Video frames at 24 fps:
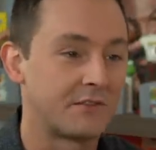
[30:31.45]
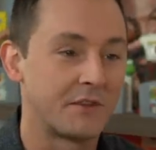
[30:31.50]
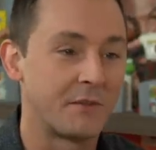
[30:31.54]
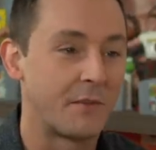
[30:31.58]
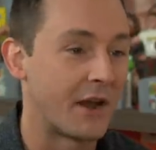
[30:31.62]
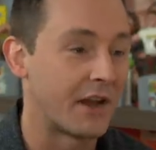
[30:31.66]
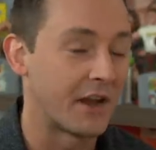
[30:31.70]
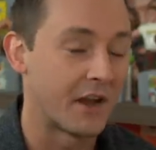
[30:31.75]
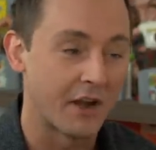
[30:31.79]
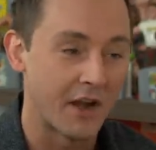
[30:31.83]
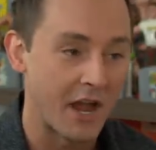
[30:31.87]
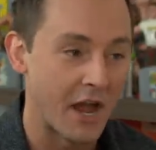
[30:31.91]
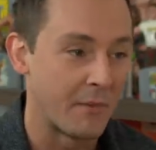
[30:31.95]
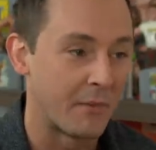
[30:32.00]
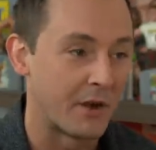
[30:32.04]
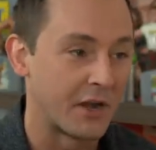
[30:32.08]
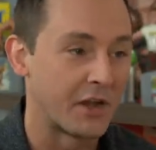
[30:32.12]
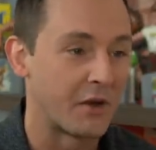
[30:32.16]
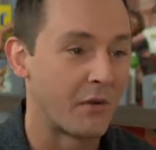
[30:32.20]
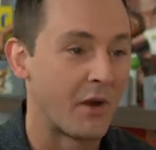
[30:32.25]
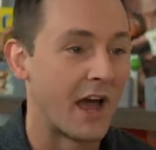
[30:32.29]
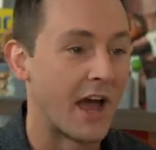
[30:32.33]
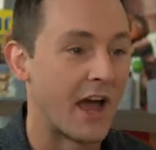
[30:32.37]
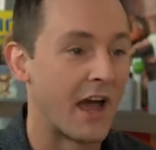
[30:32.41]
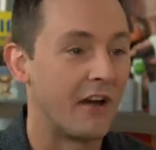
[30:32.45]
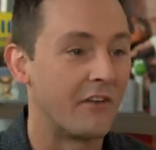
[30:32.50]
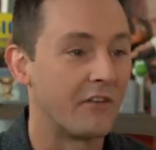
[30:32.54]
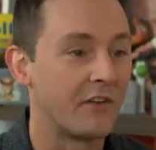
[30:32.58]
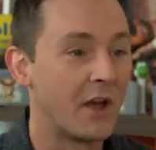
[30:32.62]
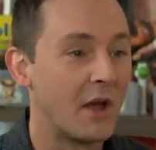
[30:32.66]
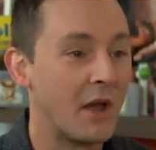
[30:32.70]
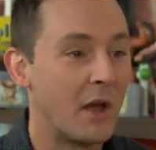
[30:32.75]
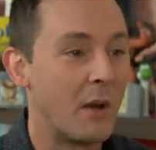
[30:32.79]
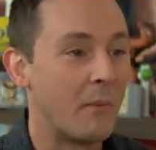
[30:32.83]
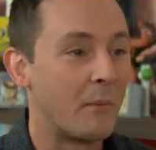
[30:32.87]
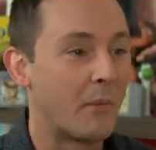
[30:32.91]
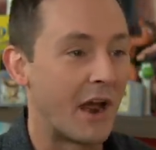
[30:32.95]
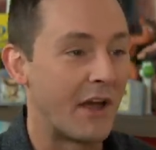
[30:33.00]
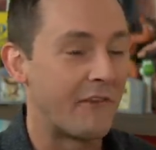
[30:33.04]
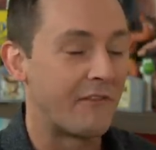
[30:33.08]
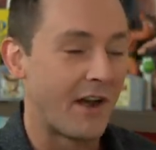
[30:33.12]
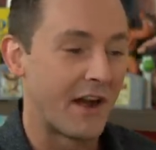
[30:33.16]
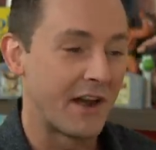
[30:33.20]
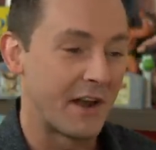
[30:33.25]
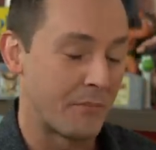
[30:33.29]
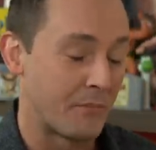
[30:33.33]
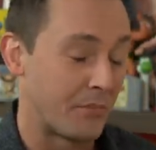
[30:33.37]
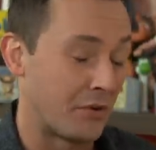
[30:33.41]
depending on how many you have. But I
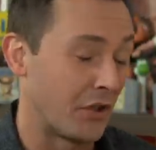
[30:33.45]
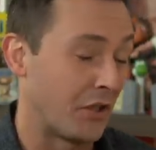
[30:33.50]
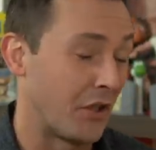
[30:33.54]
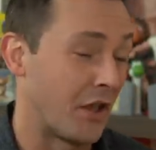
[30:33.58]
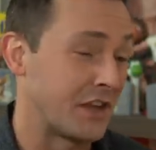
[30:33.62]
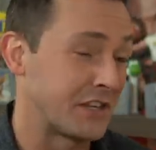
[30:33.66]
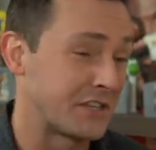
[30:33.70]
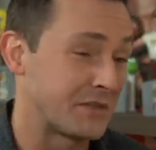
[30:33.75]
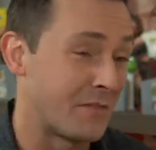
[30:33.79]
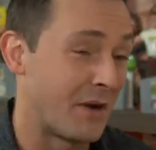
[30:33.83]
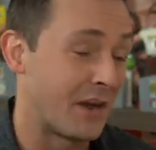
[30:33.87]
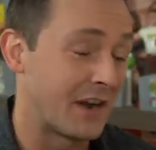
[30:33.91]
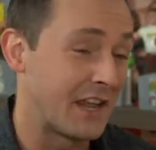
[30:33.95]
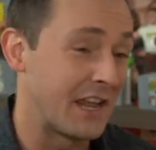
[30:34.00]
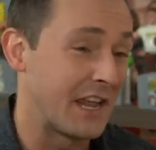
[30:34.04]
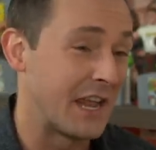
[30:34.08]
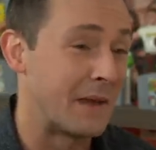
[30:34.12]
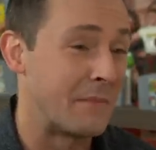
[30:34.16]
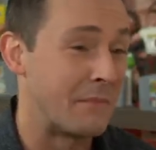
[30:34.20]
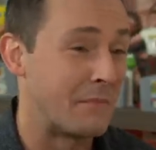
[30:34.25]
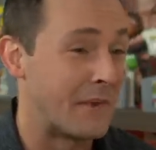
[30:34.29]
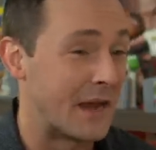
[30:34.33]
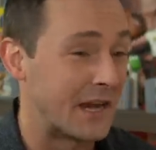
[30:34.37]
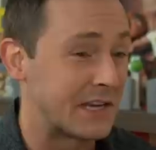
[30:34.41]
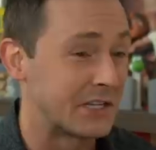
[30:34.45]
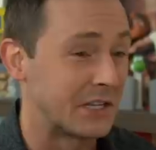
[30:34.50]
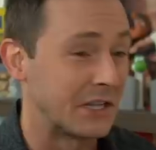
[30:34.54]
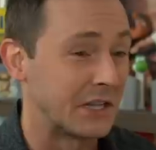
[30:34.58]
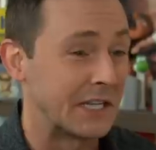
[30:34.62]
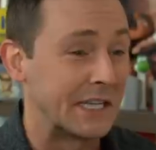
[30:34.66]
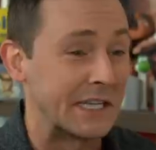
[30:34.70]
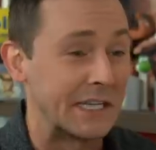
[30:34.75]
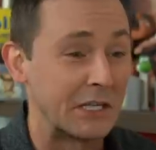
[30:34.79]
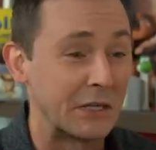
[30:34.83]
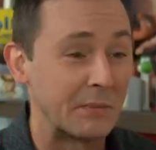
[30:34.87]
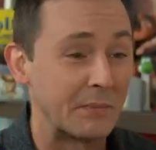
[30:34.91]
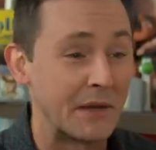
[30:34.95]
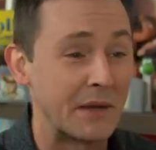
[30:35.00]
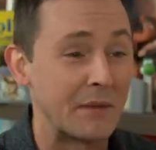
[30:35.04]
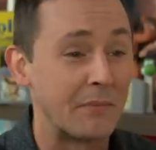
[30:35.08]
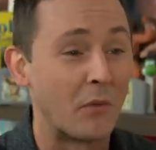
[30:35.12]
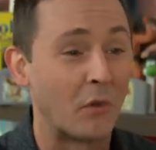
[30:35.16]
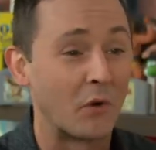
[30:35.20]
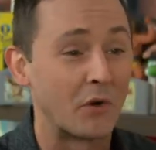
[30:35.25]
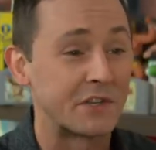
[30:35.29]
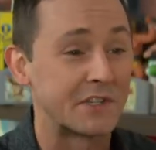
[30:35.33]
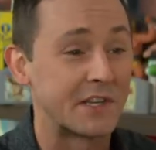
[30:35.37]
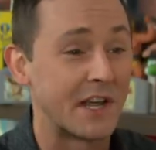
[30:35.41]
find it plus money, it makes a little bit
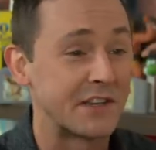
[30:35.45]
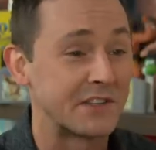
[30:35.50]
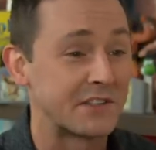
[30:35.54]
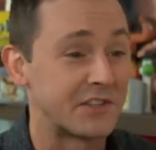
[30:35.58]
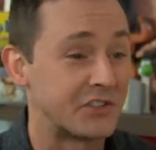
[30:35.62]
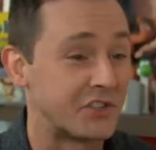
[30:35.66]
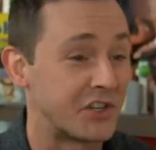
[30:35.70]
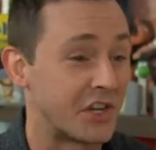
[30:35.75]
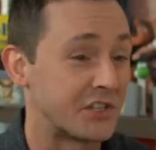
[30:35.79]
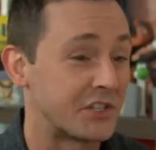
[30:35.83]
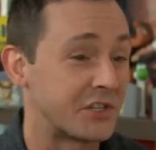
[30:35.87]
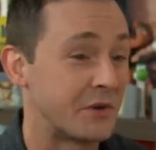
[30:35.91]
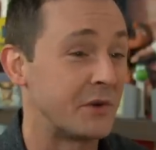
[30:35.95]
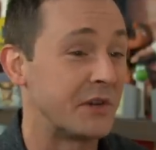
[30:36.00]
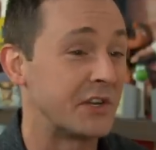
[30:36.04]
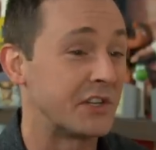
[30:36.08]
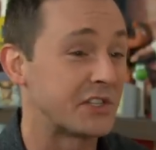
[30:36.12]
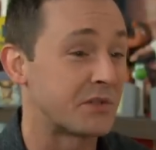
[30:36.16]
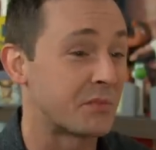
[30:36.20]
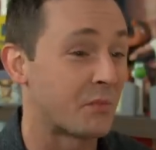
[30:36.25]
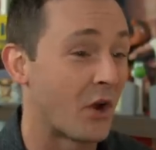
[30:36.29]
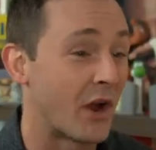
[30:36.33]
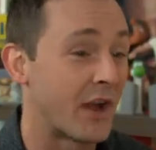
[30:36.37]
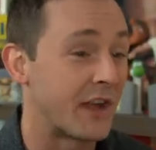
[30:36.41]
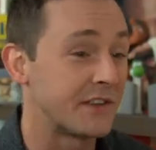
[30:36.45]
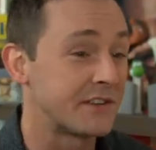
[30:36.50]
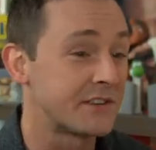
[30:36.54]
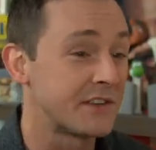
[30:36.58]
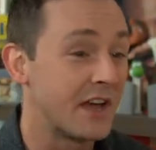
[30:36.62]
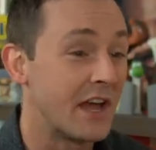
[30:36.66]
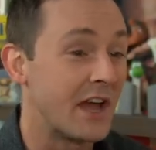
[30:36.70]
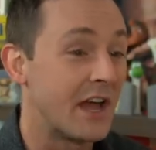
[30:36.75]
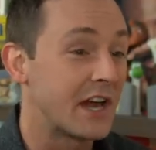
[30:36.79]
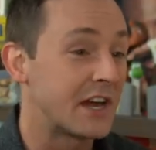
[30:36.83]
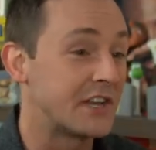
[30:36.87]
more sense than just doing spreads.